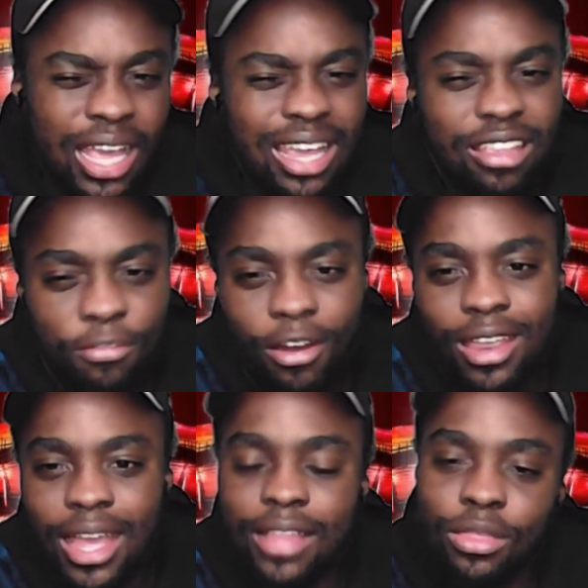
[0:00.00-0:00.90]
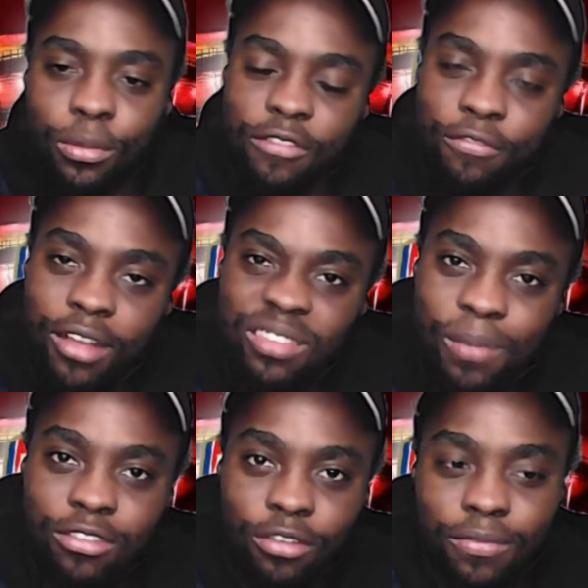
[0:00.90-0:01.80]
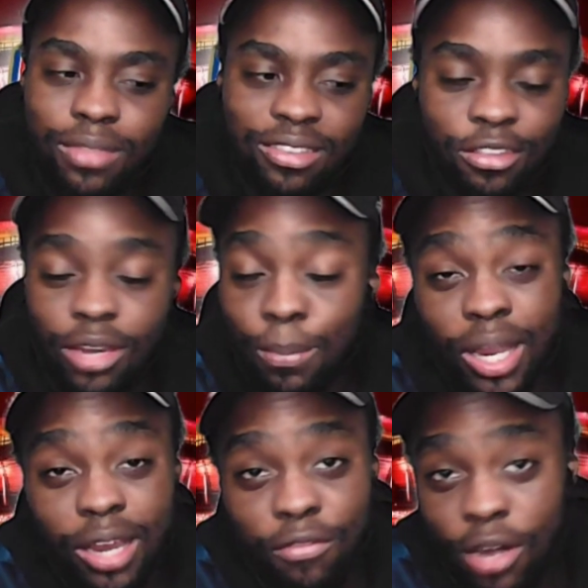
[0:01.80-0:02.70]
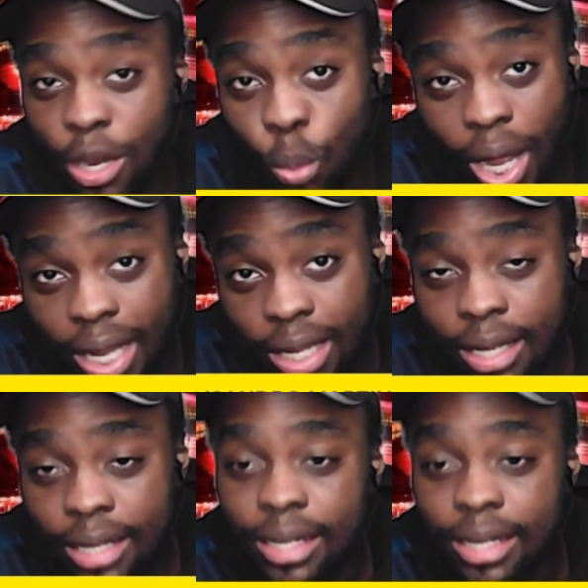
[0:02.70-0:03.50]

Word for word: He's very young though. The first part of the season he played really well.